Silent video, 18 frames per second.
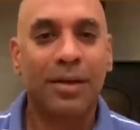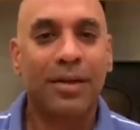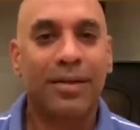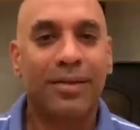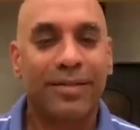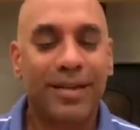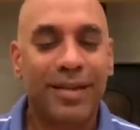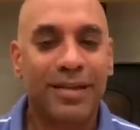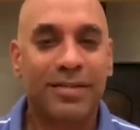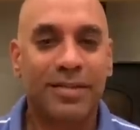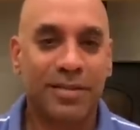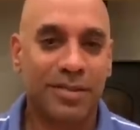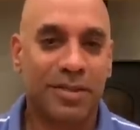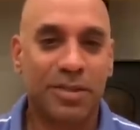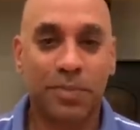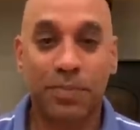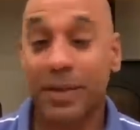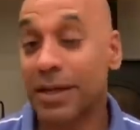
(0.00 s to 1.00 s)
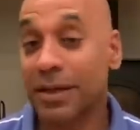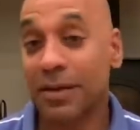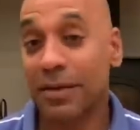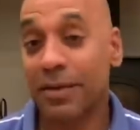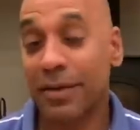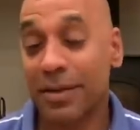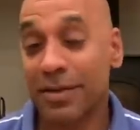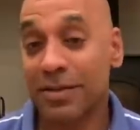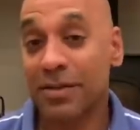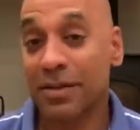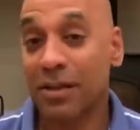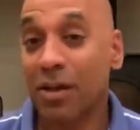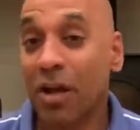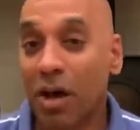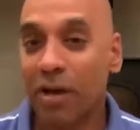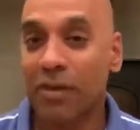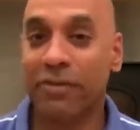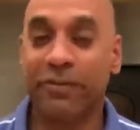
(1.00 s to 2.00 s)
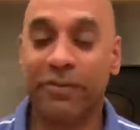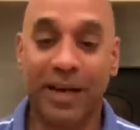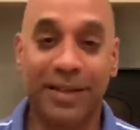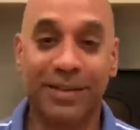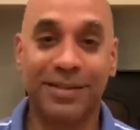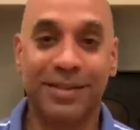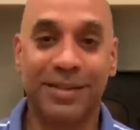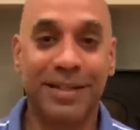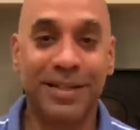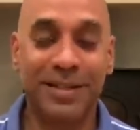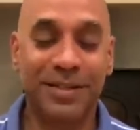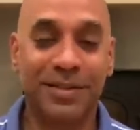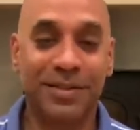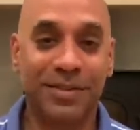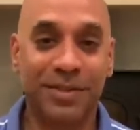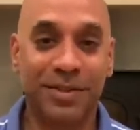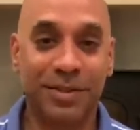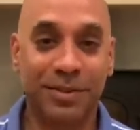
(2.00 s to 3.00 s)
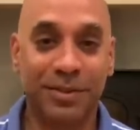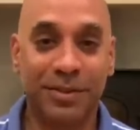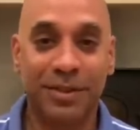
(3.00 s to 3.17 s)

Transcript: This is a speaker that's a lot of fun to listen to,